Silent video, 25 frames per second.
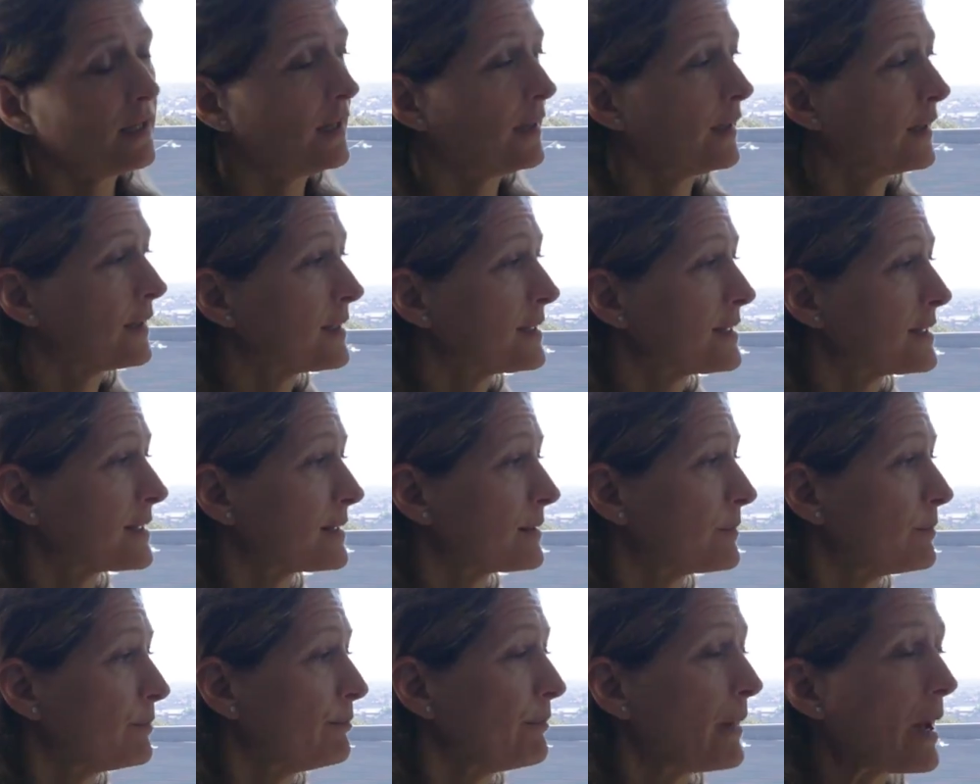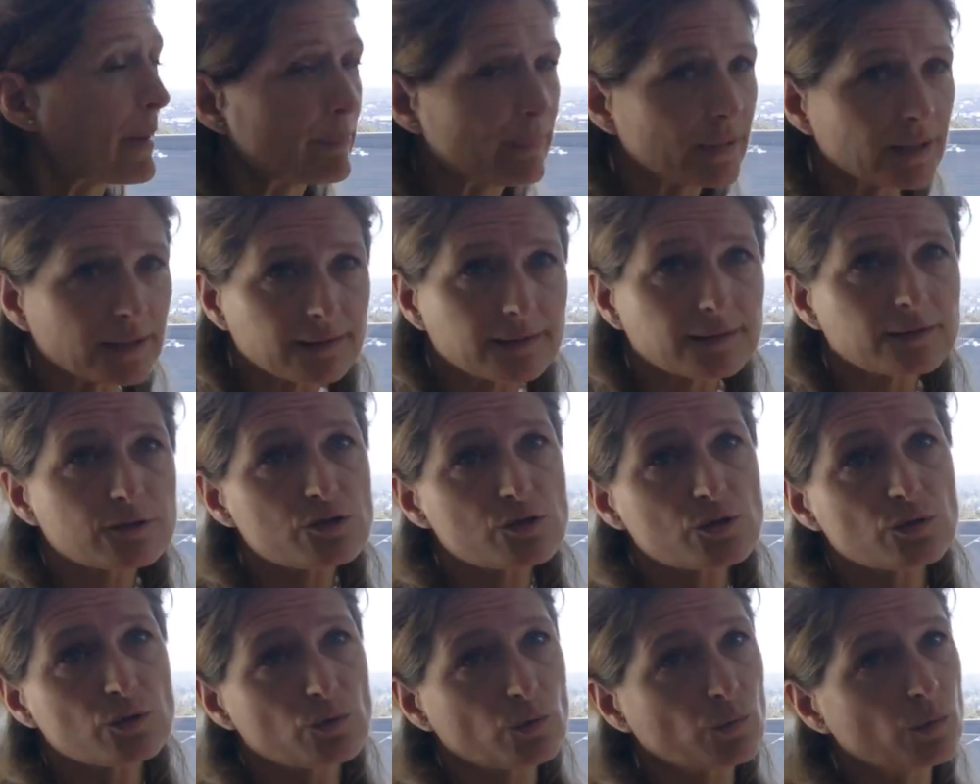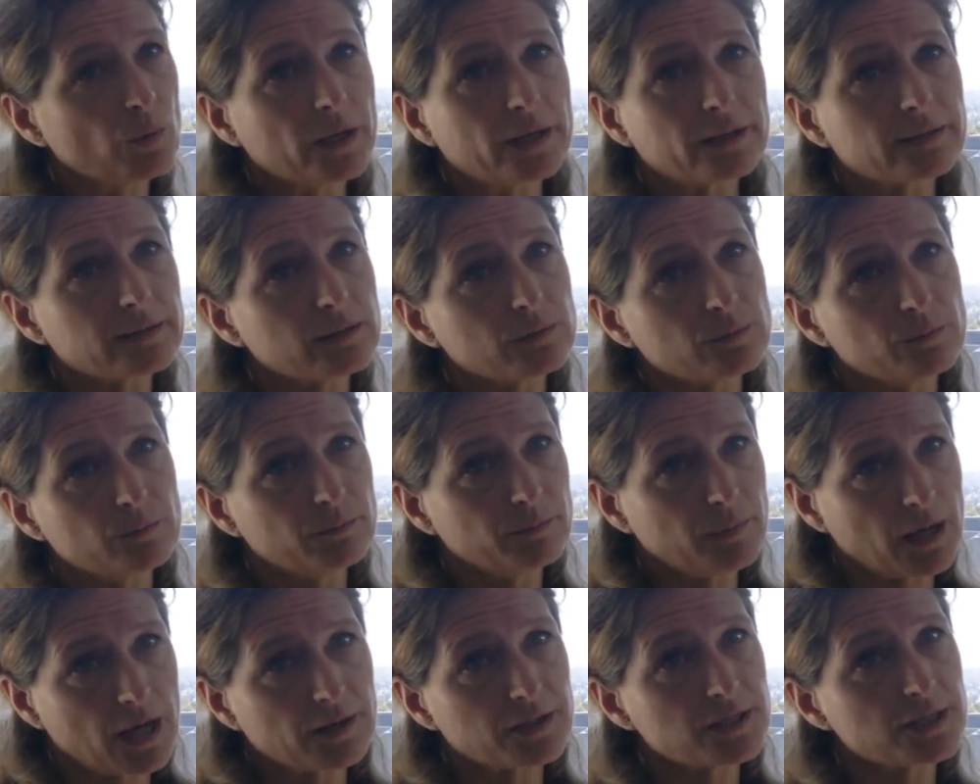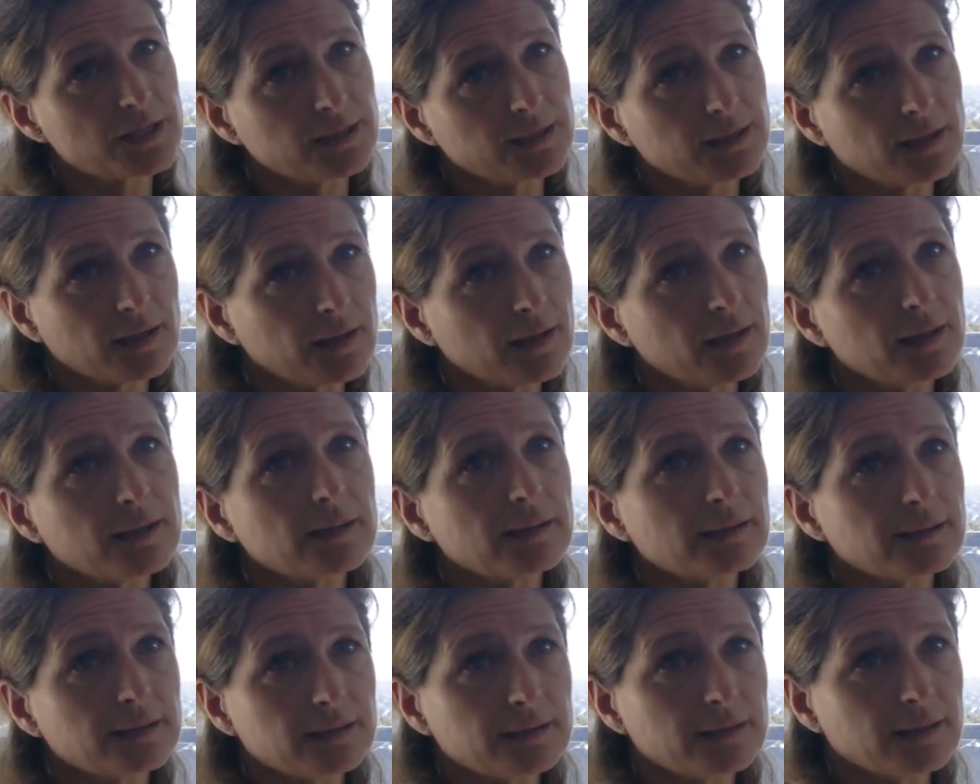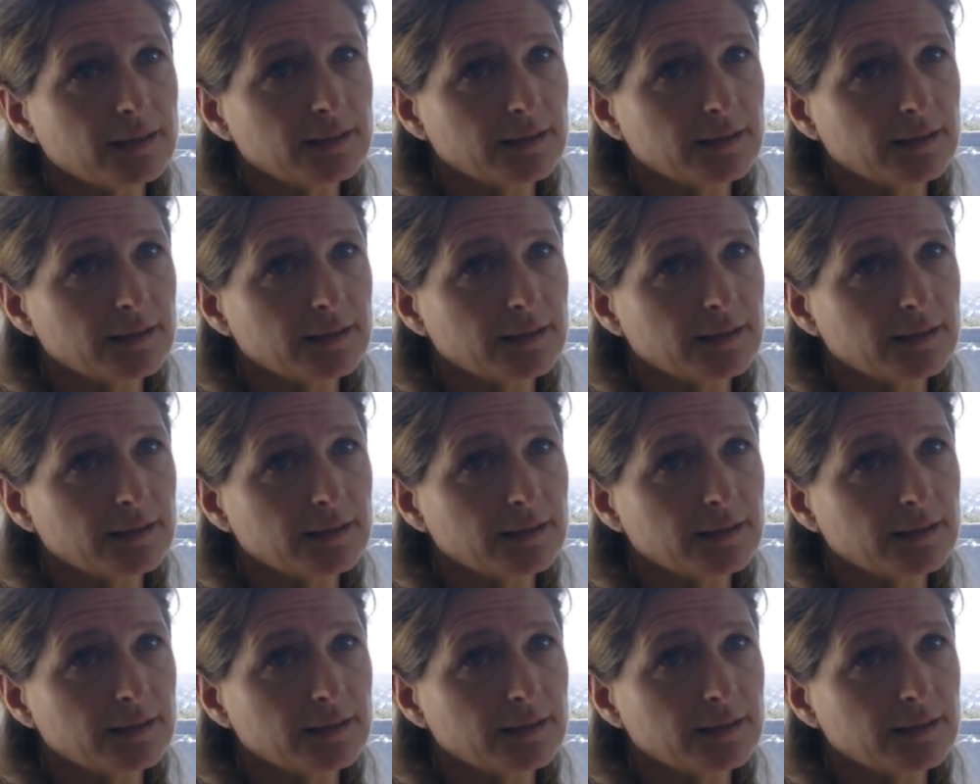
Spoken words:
and mapping to know where the margin are